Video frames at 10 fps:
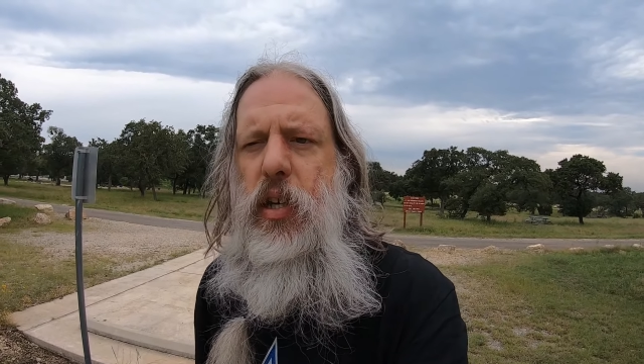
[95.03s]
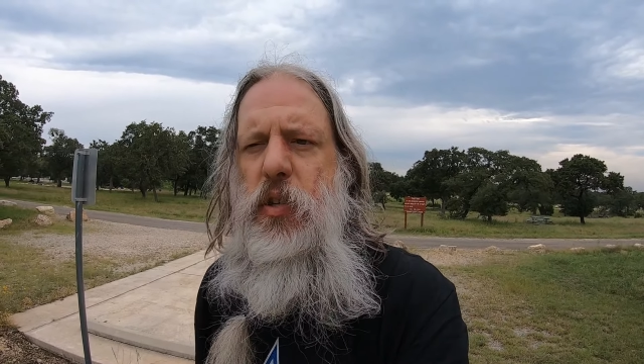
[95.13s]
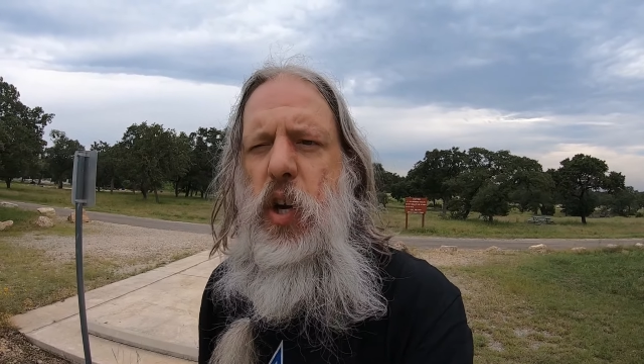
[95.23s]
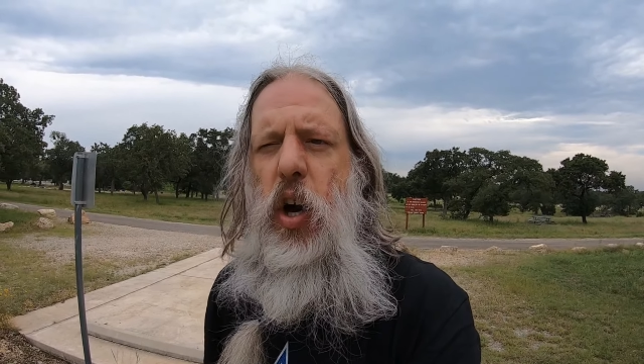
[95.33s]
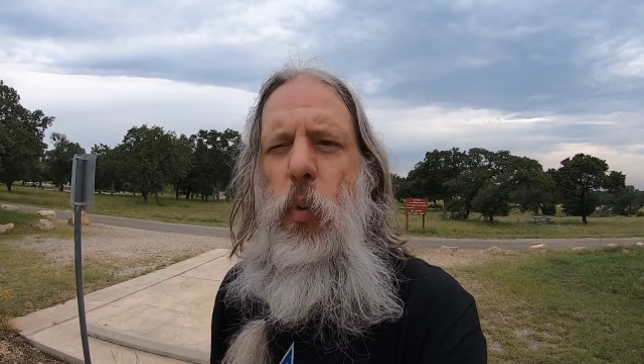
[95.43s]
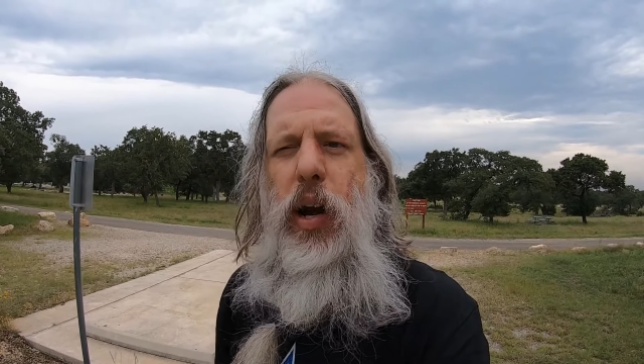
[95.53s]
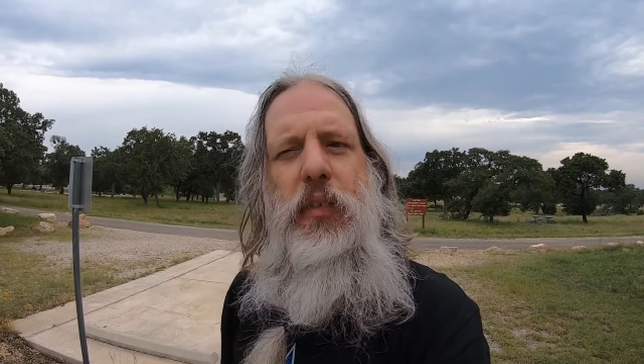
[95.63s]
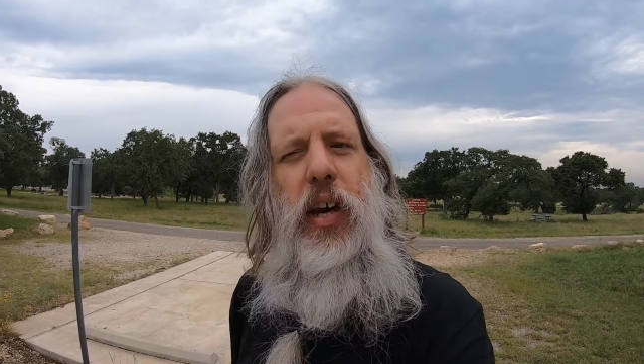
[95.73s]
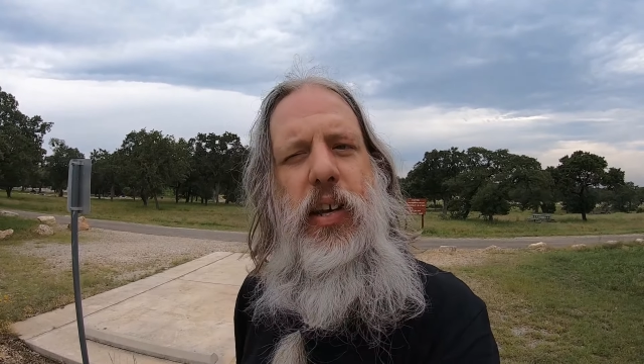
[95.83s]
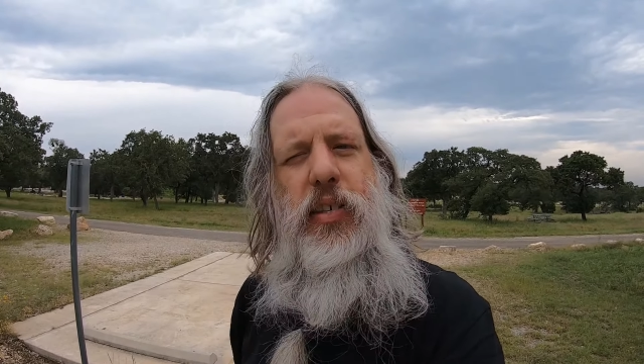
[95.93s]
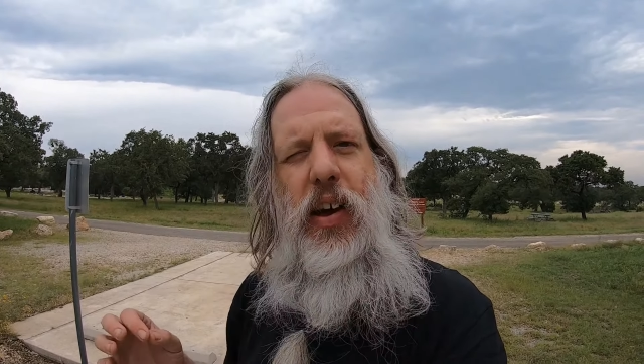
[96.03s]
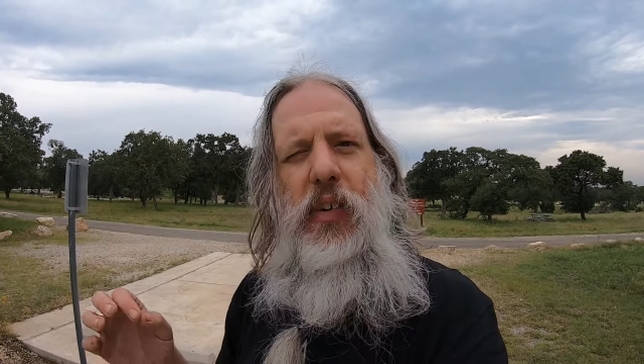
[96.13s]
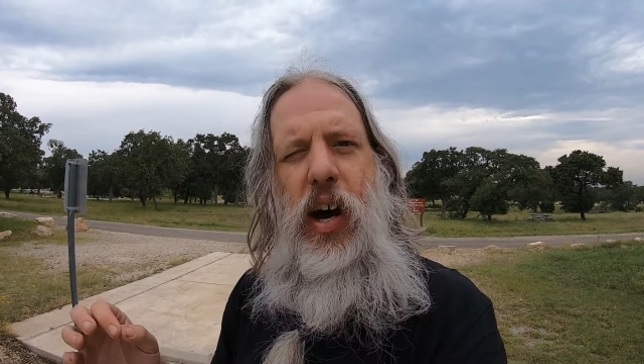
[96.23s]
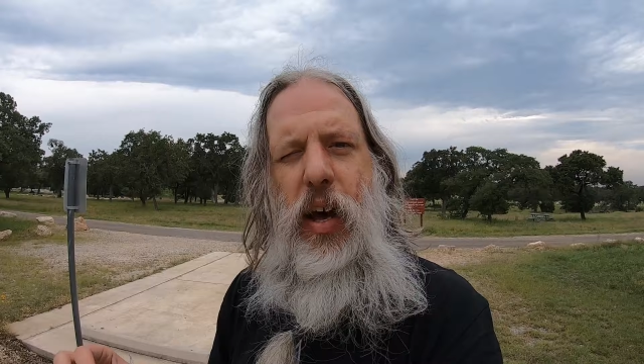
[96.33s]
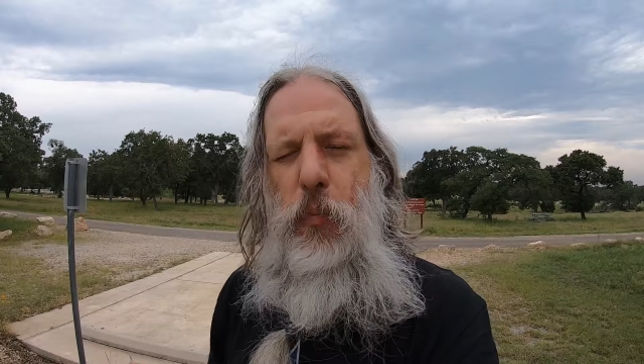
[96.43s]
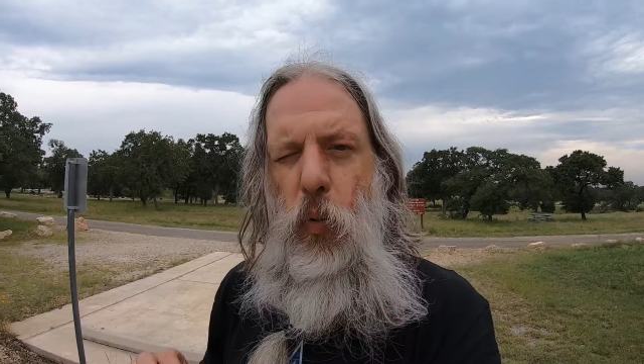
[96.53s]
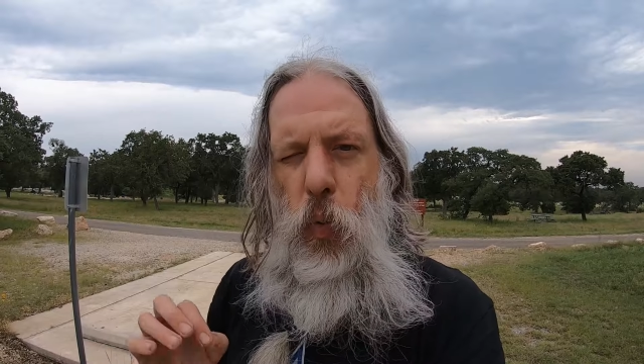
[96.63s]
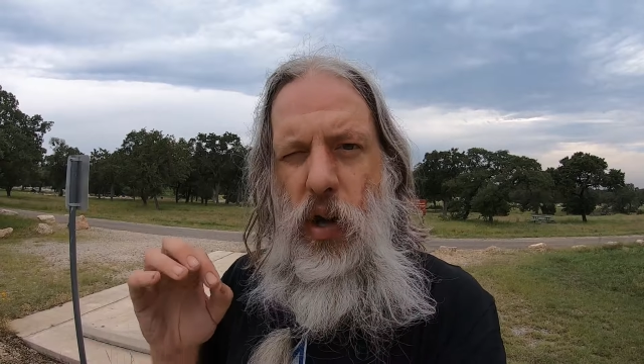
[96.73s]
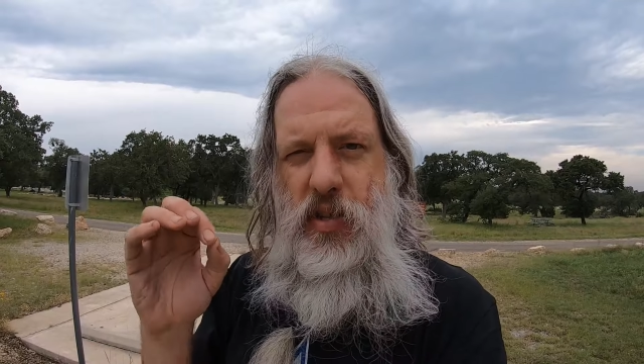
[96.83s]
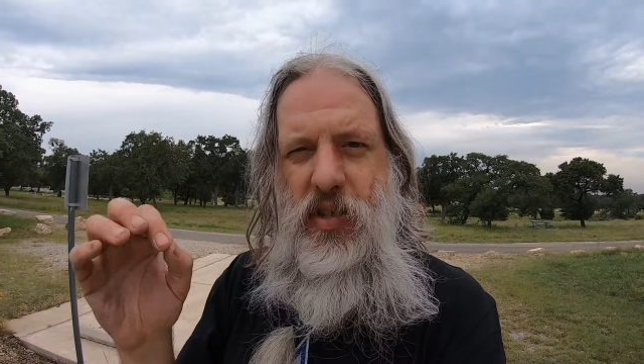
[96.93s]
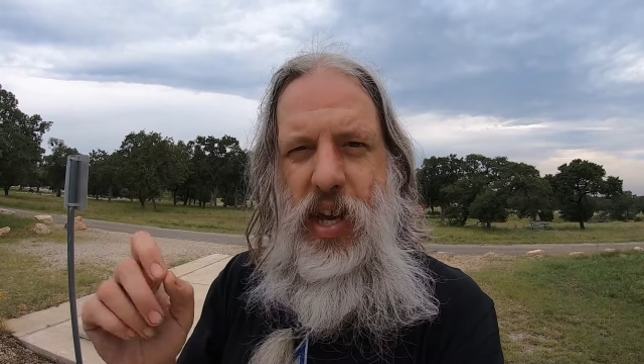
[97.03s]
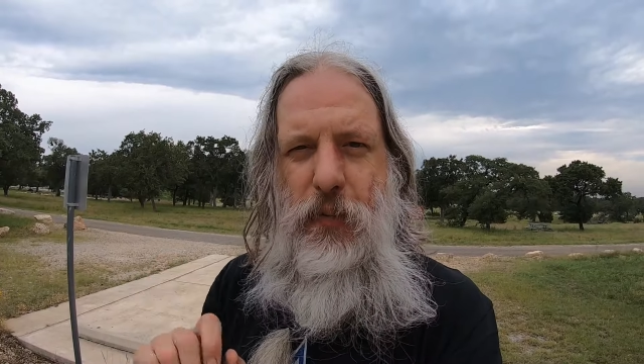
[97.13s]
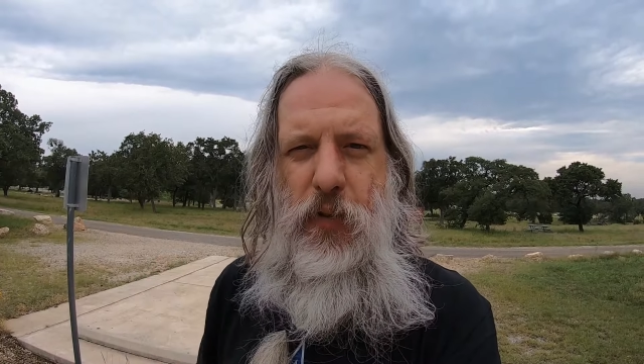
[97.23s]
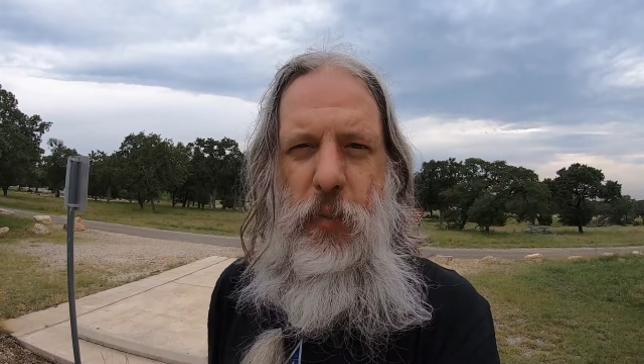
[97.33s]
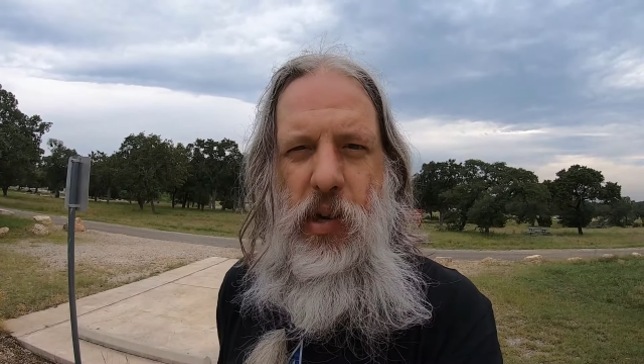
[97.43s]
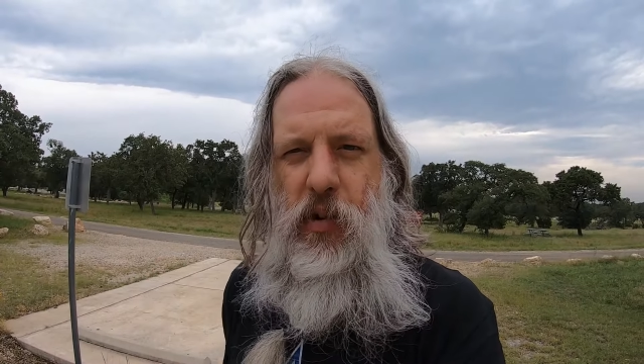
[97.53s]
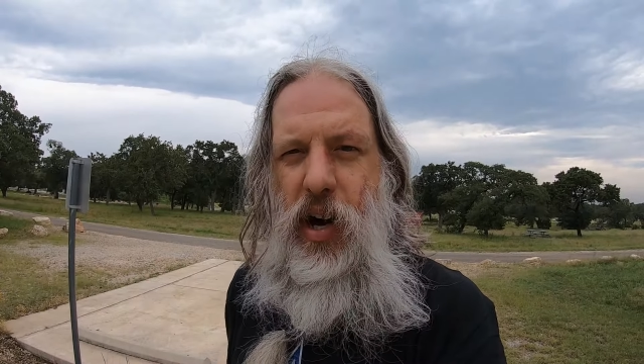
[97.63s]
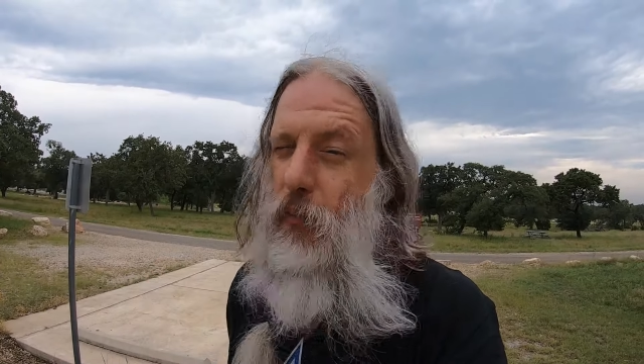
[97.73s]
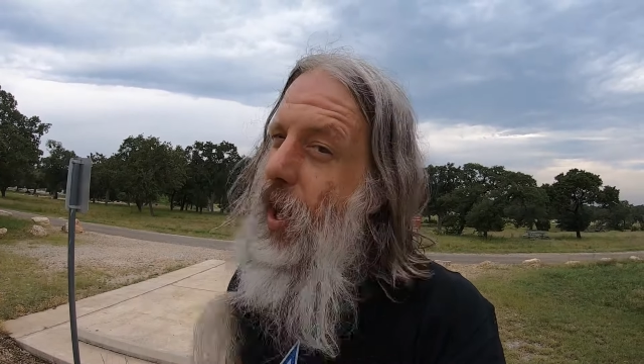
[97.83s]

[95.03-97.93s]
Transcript: So what I've done is I've gone up one step from the Grom.